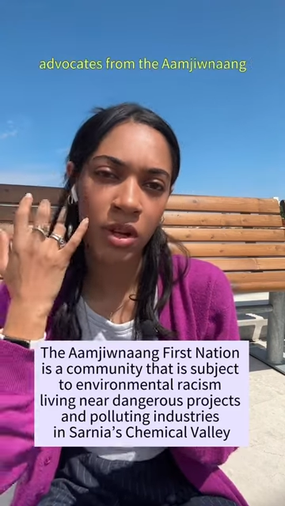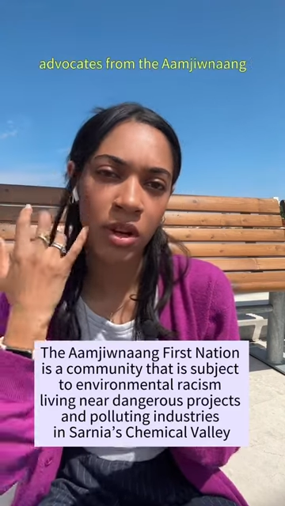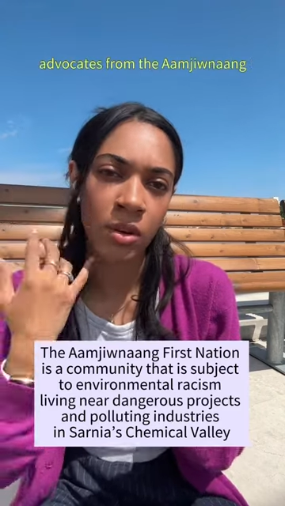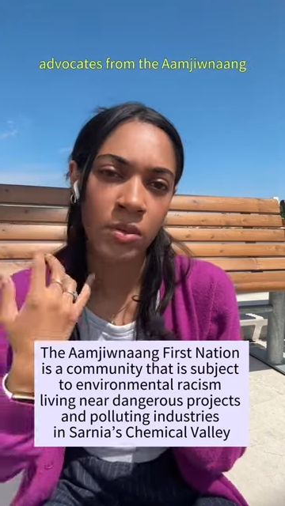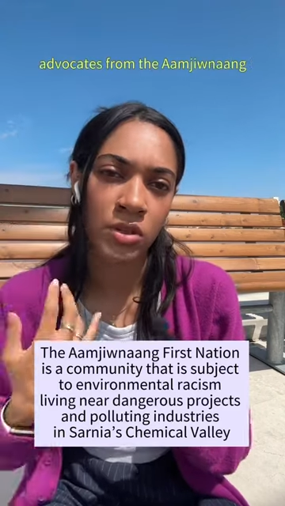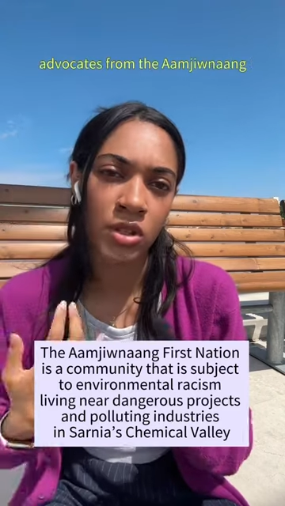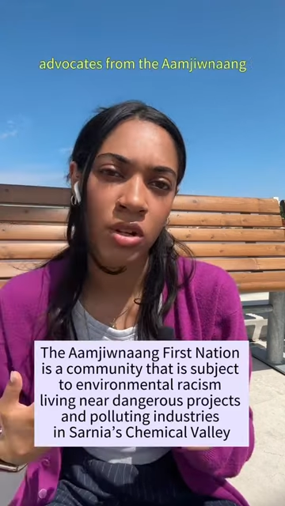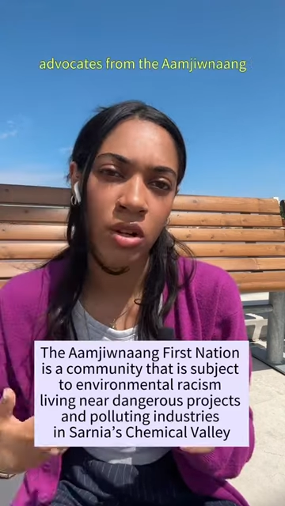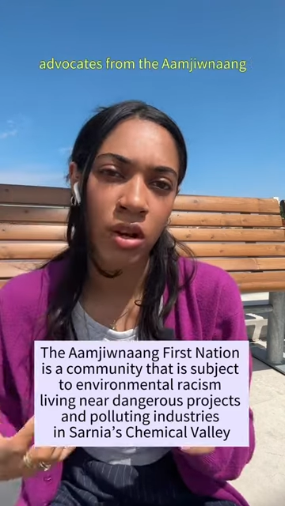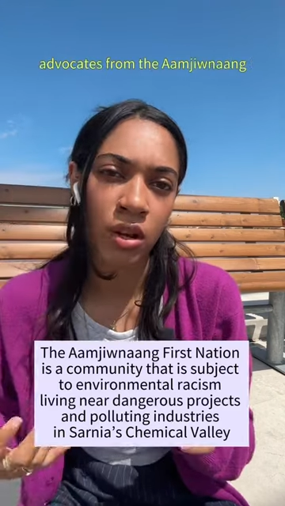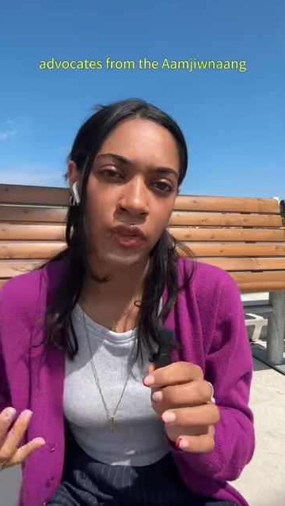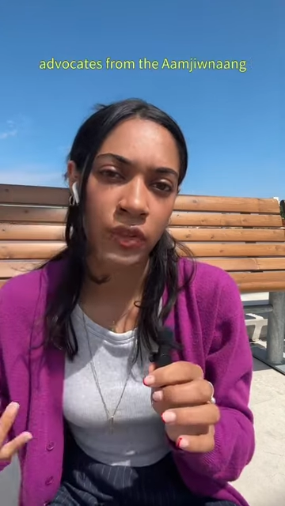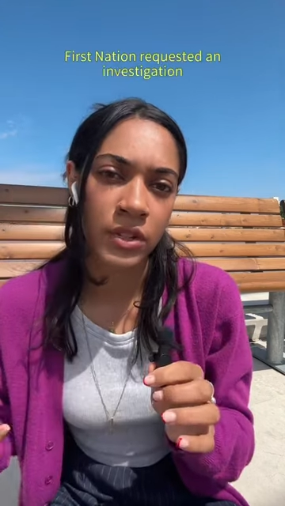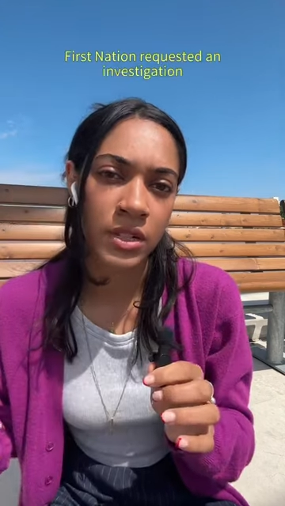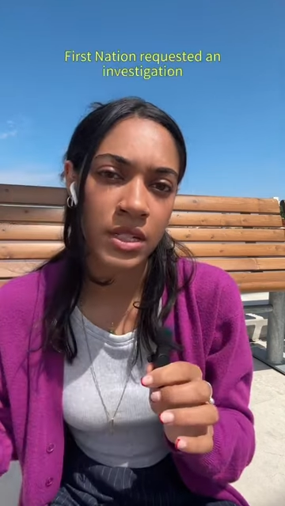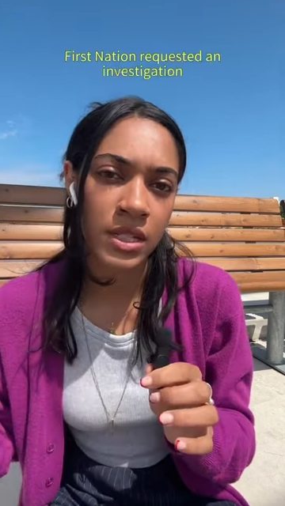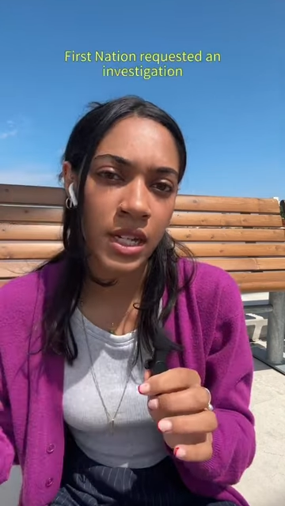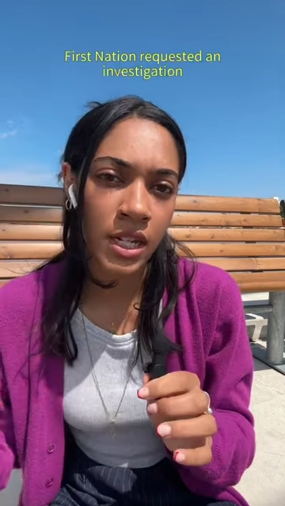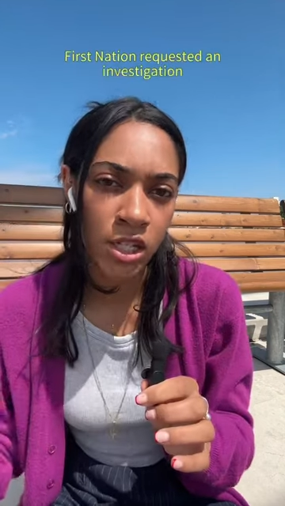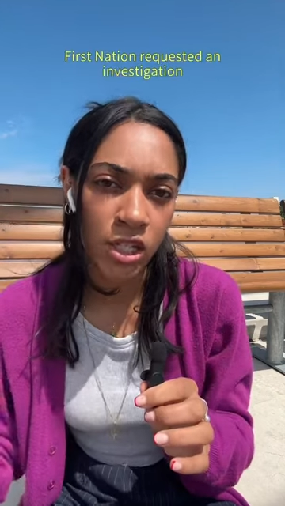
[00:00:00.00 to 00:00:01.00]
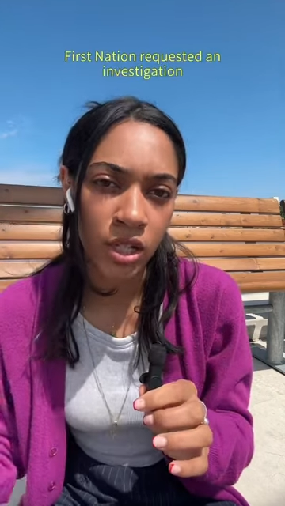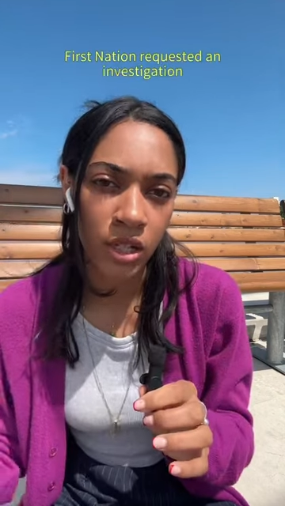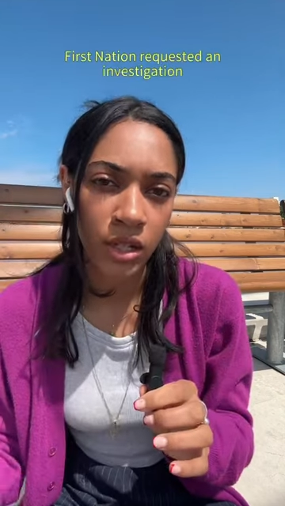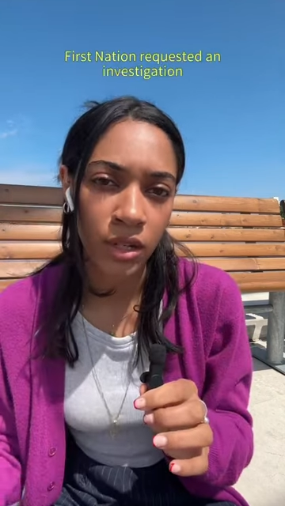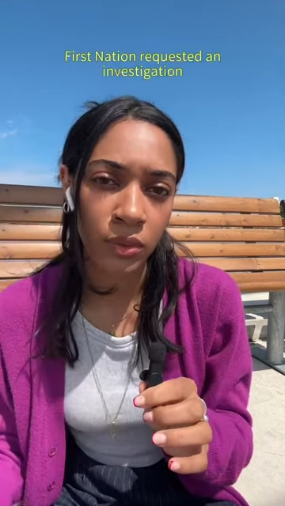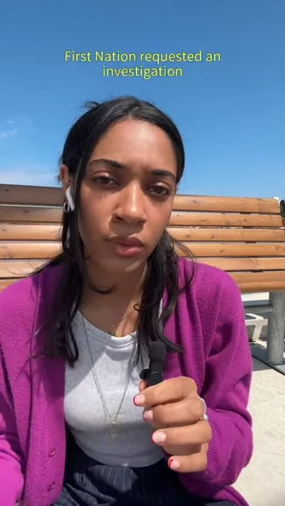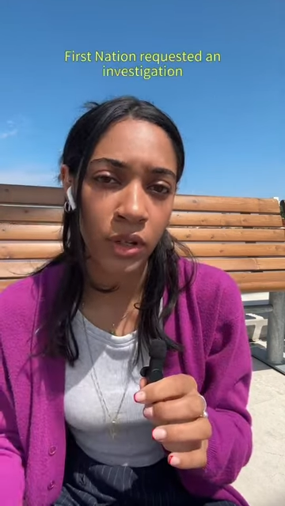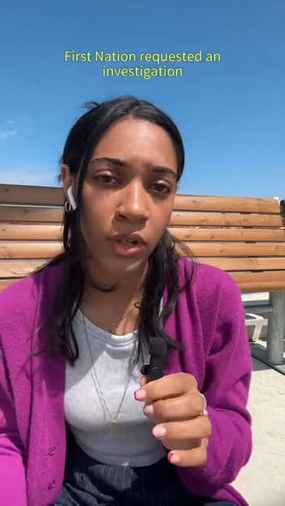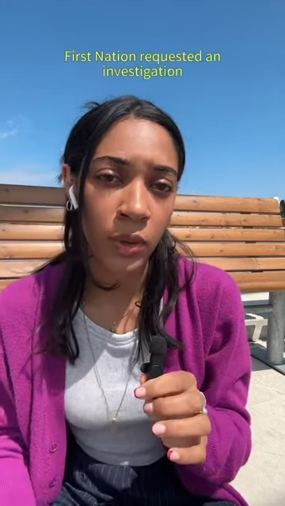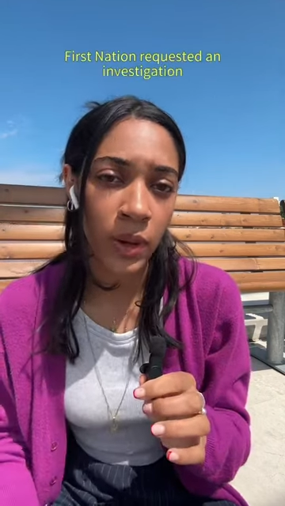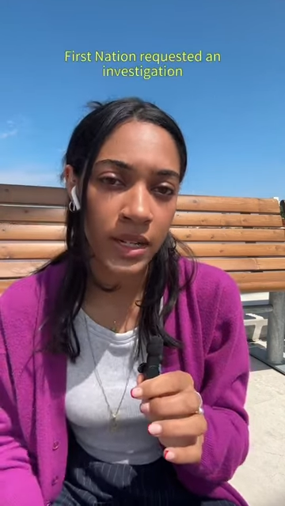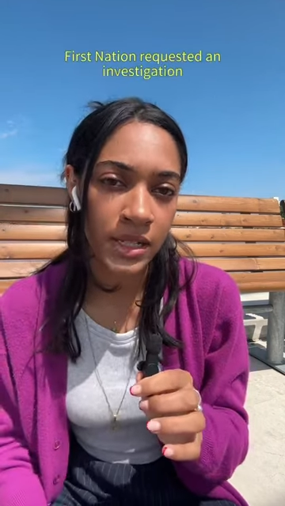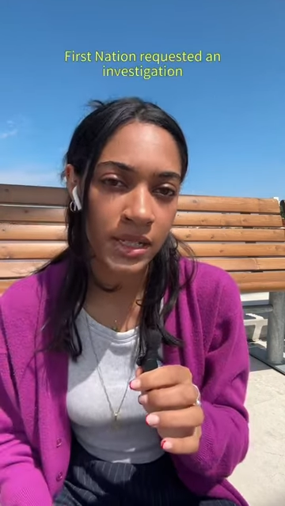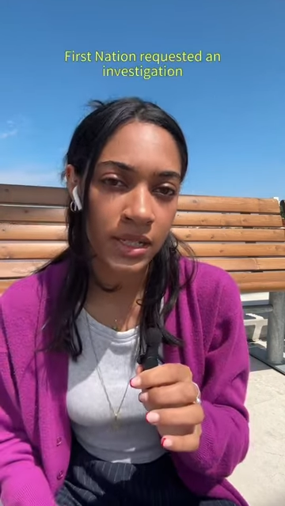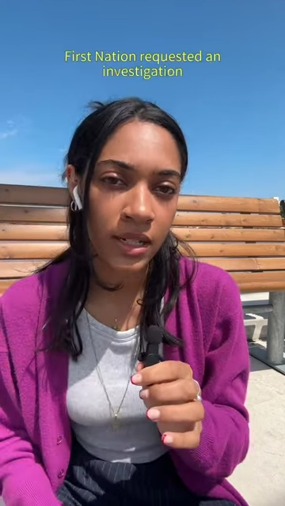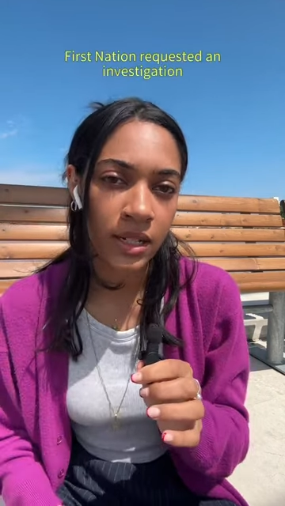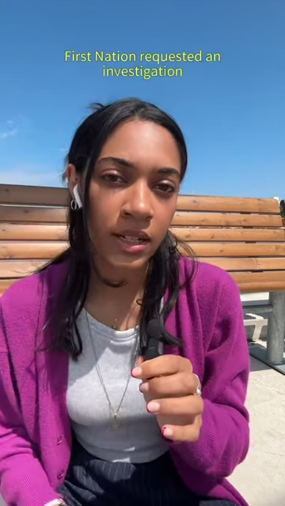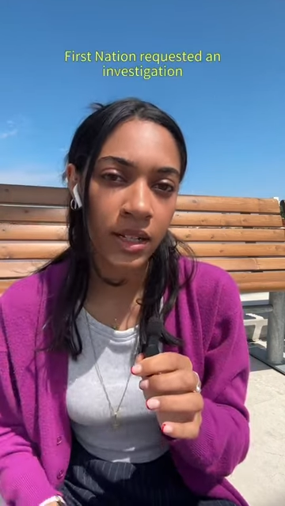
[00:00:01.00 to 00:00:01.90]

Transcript: Amishnong First Nation requested